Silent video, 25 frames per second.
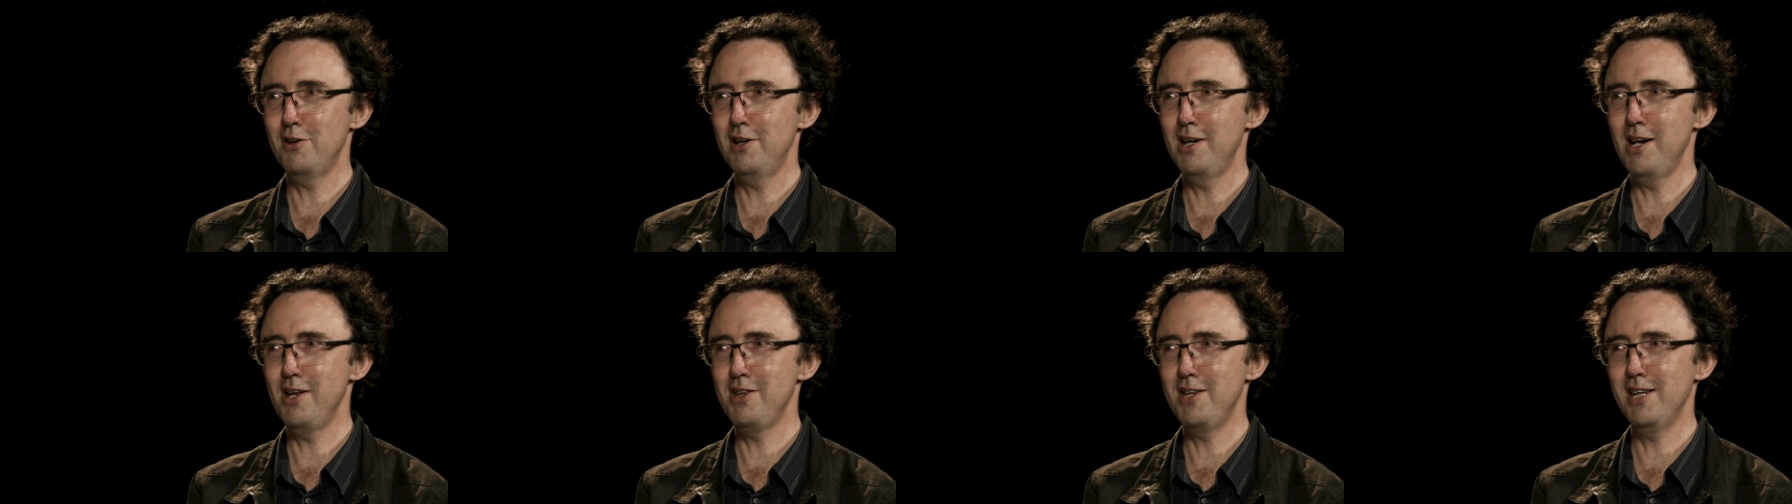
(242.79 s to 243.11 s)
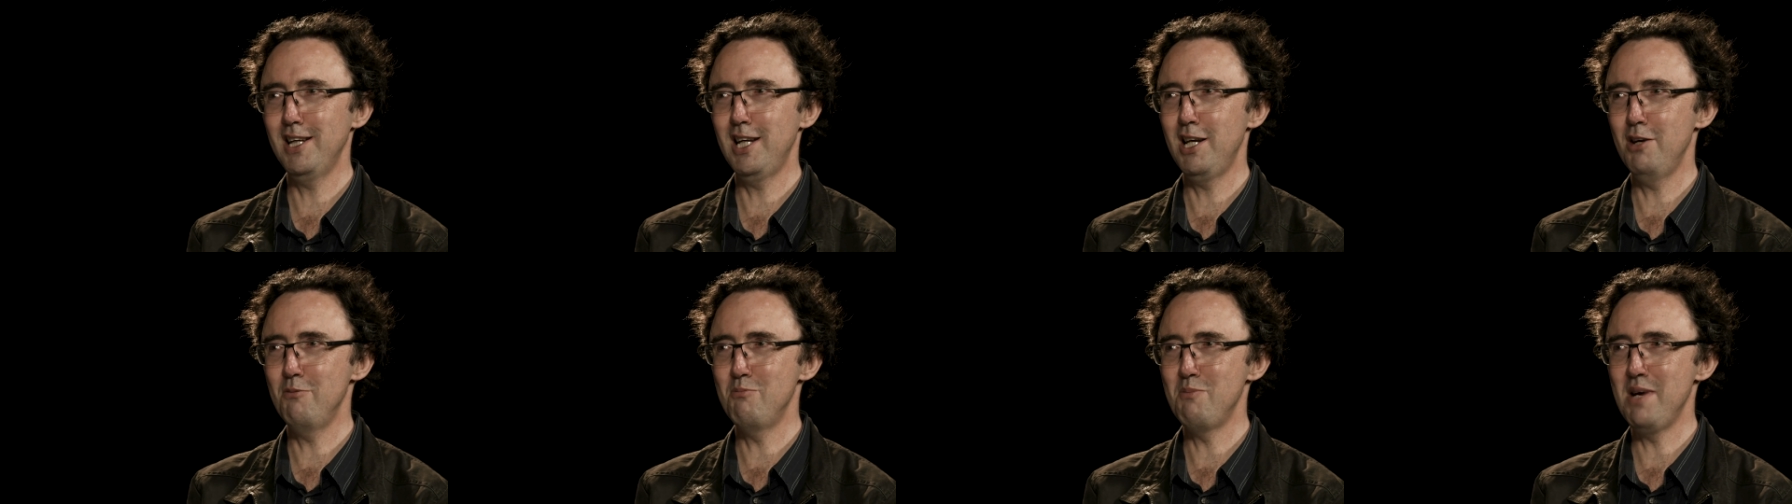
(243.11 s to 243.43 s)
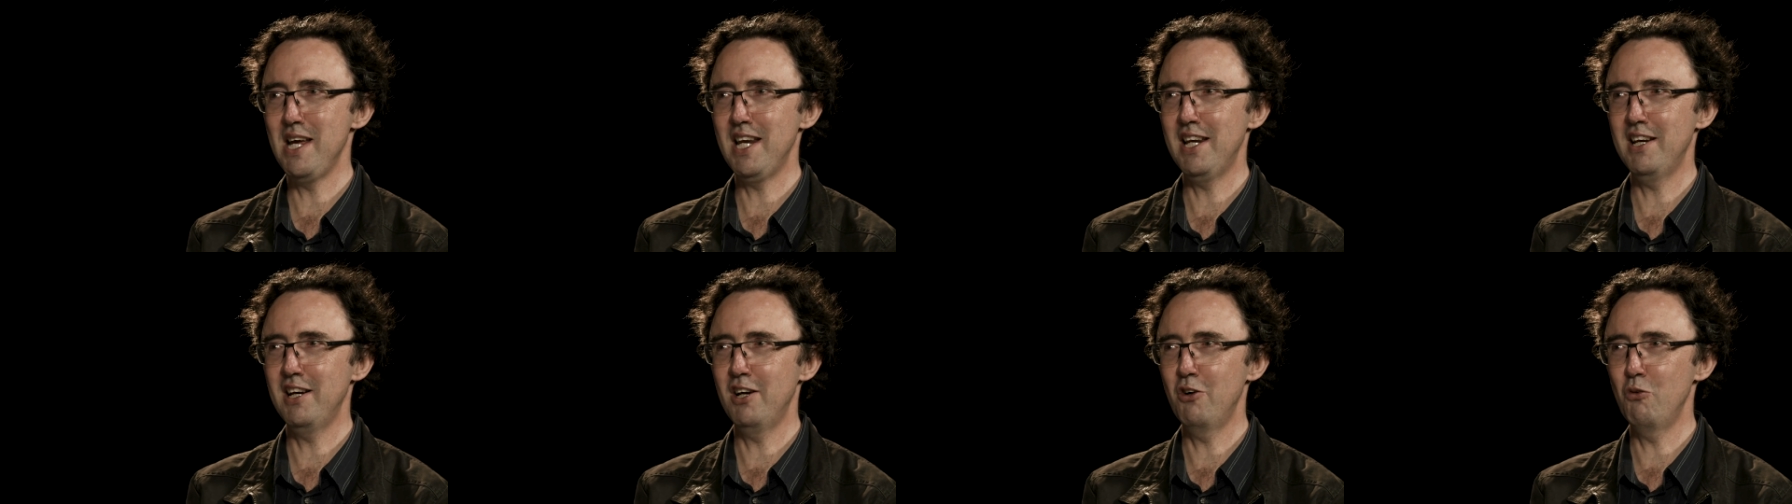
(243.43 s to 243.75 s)
and I think he
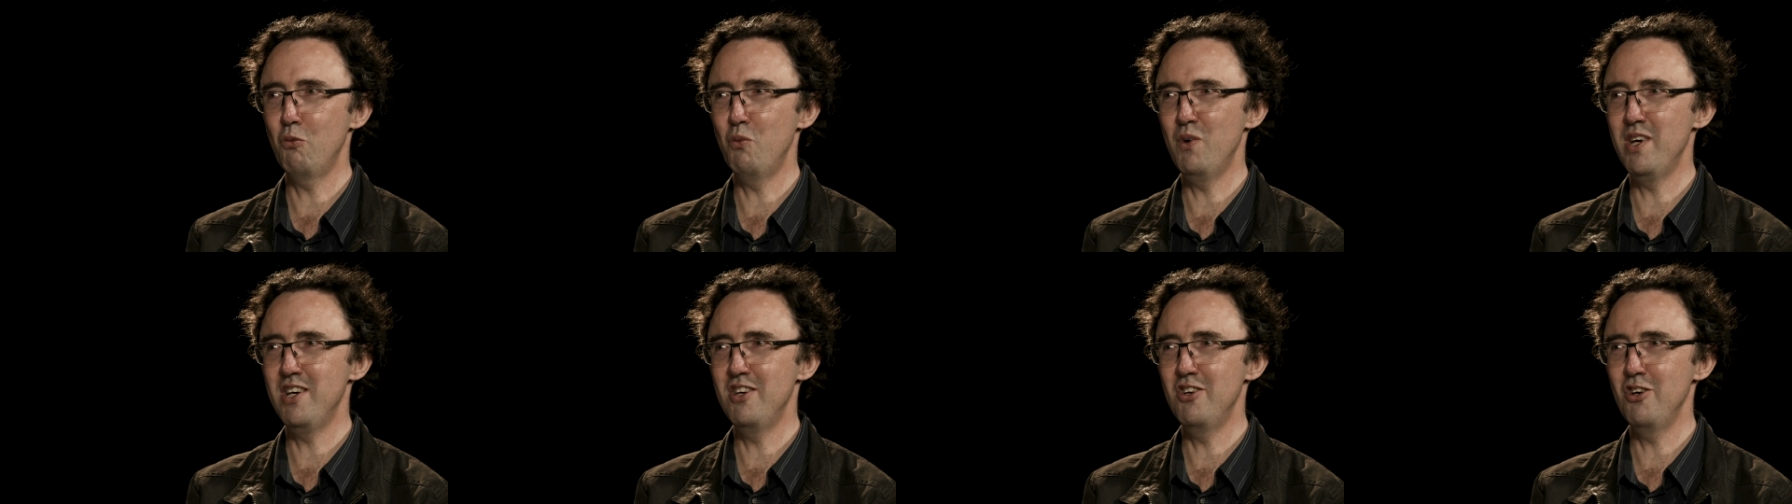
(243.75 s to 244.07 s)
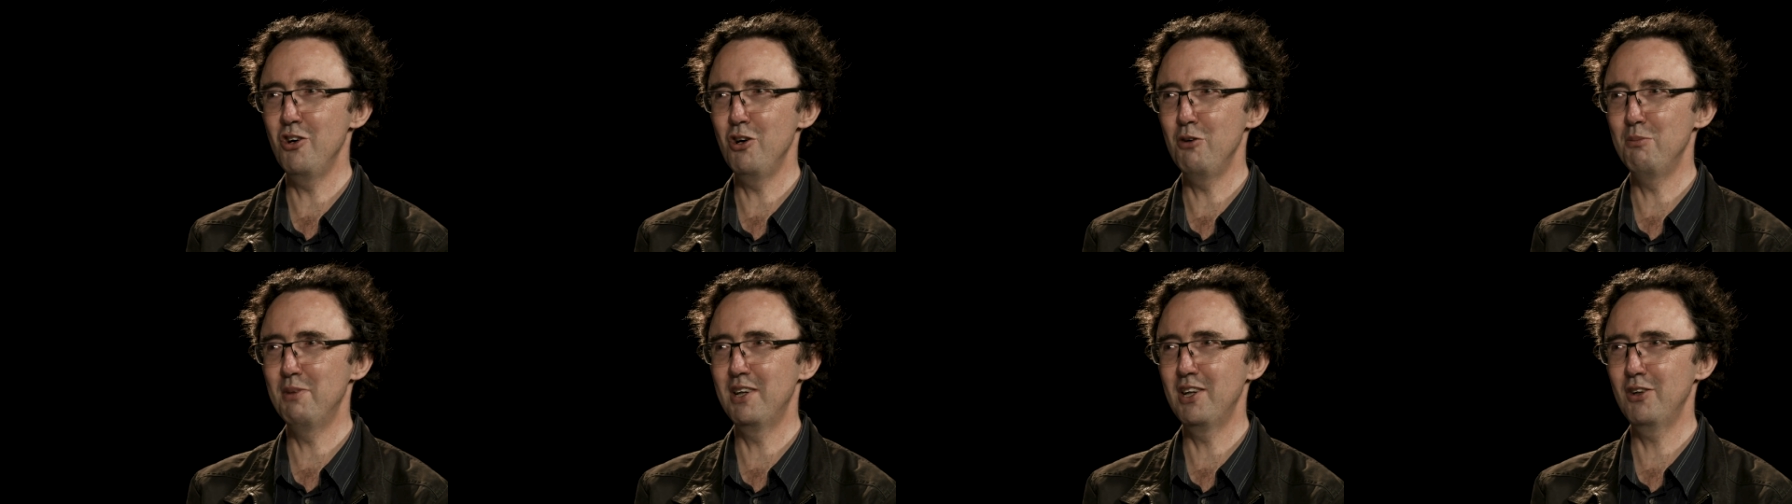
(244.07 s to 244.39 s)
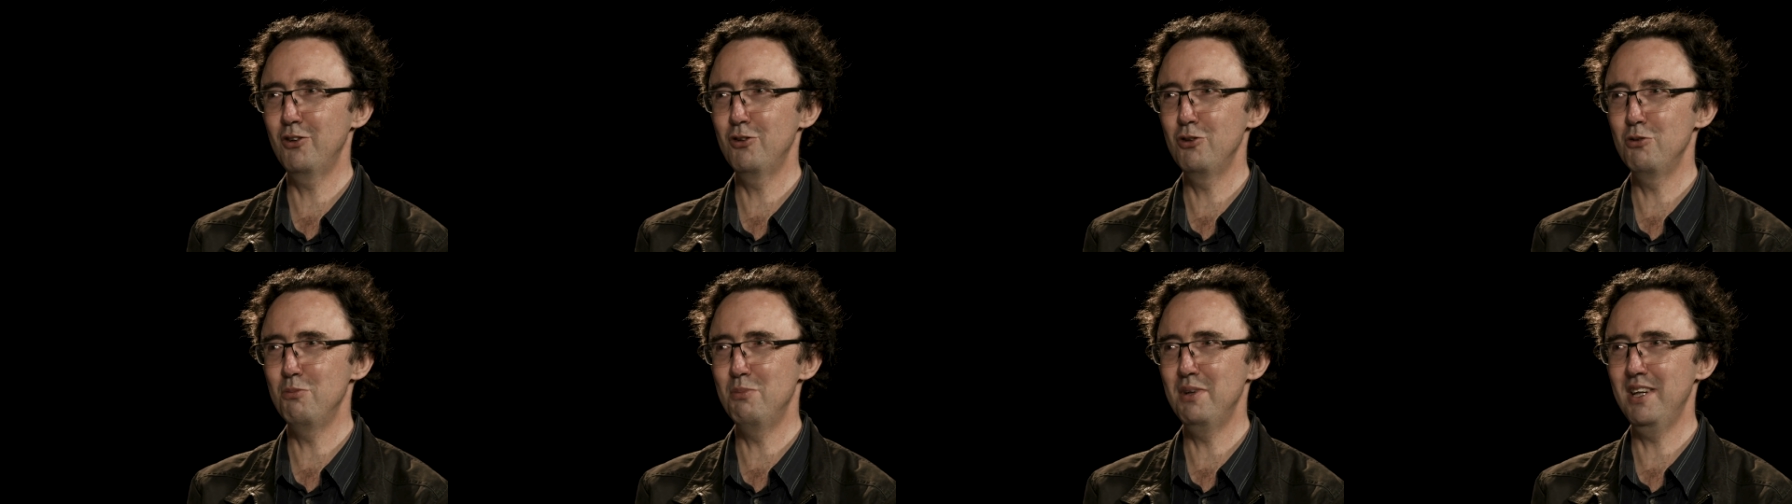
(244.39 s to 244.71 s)
meant in a window, but
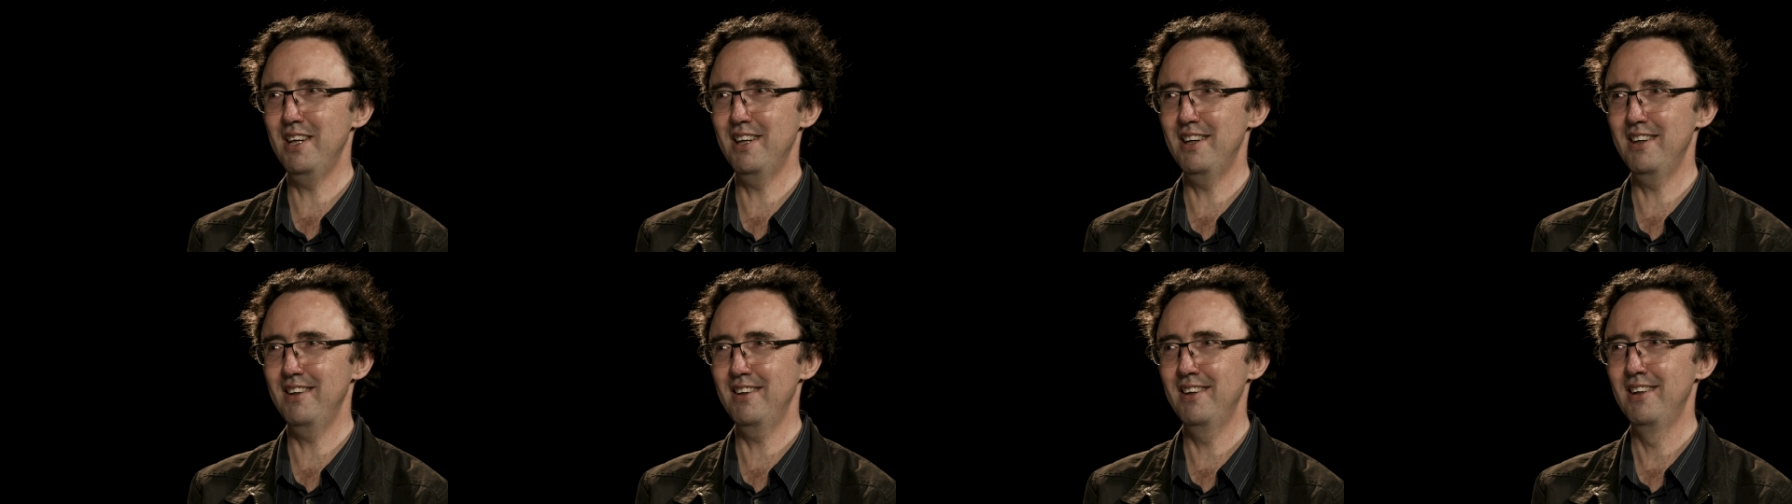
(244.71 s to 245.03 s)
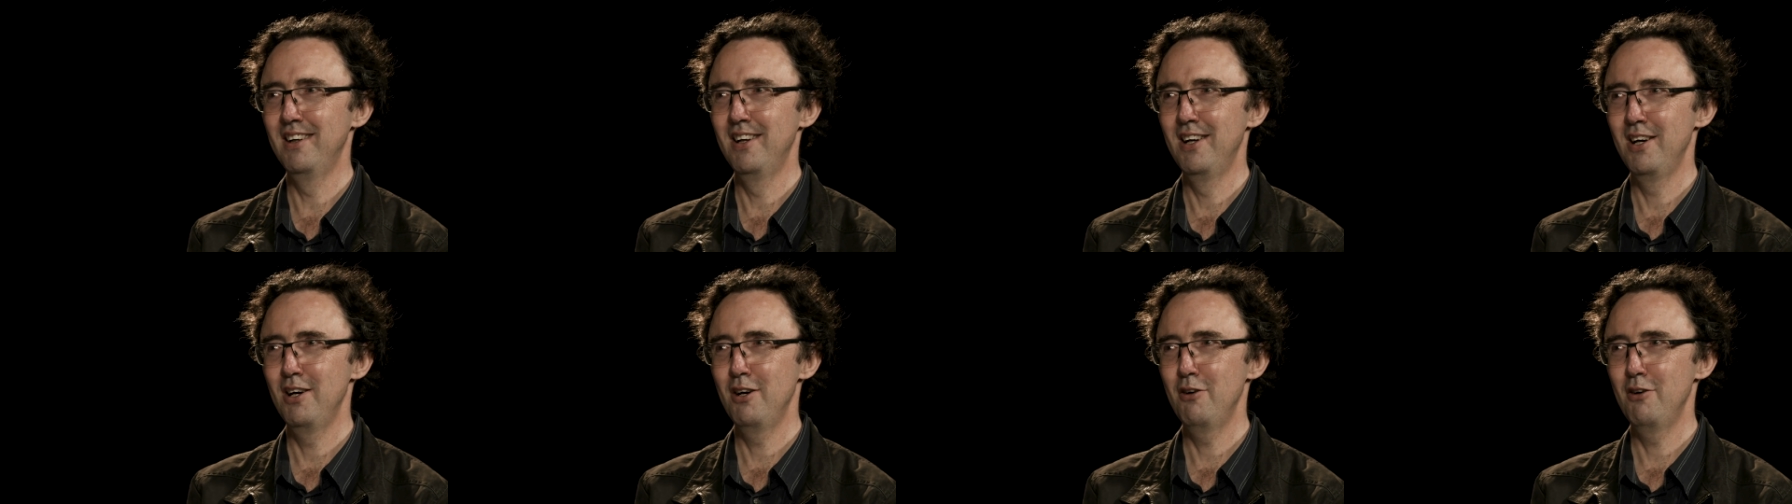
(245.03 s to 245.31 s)
it could be in a